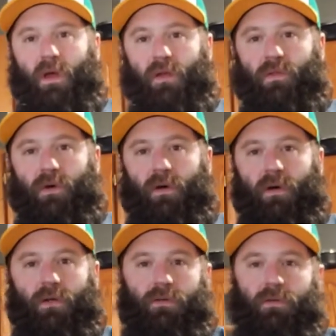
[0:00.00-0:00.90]

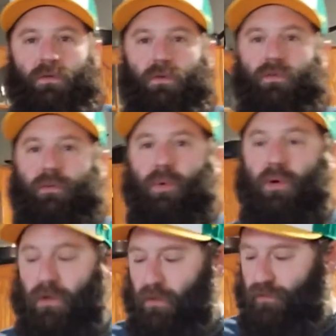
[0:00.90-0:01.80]
The noodles are
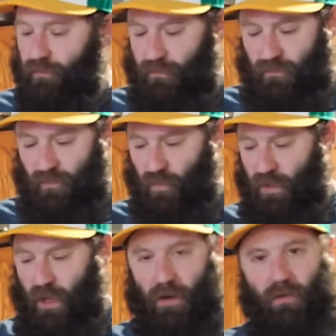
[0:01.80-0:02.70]
boiled. We
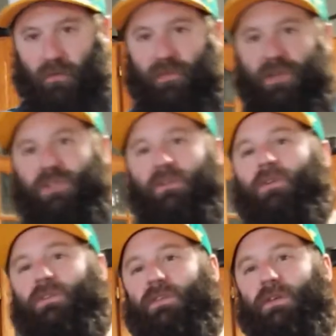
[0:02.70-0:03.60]
got our little finishing
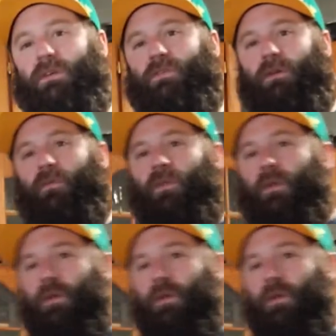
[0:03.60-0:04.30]
touches here, so